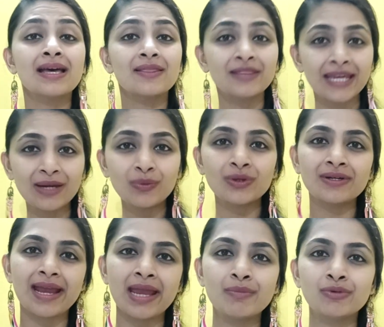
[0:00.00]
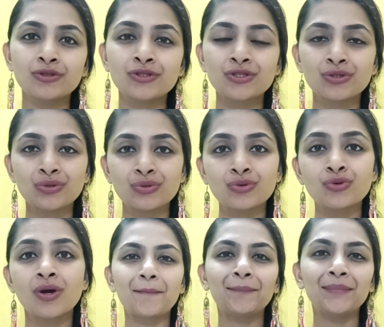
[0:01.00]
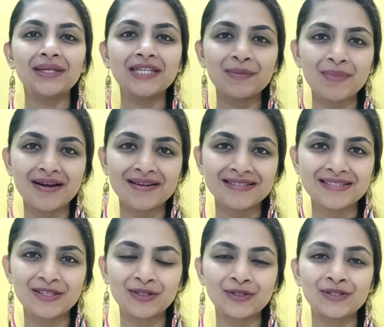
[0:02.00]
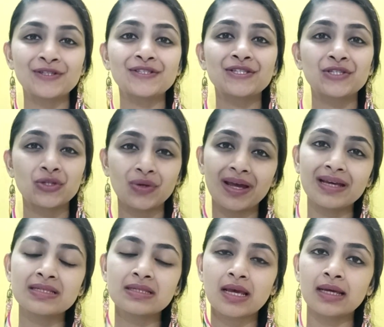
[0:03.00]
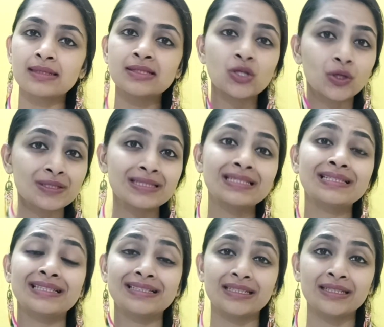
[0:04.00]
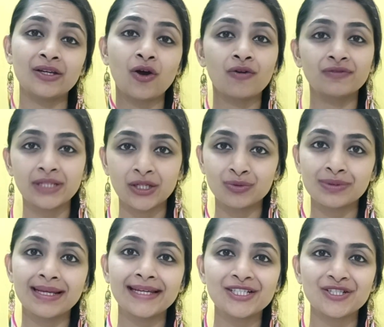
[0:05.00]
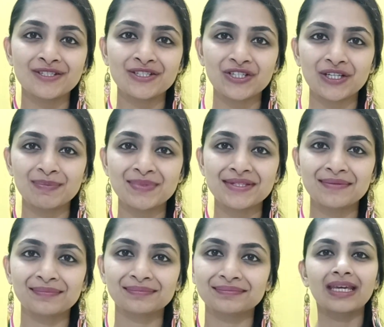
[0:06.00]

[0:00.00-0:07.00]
they were able to minimize the stress and toxicity of their relationships.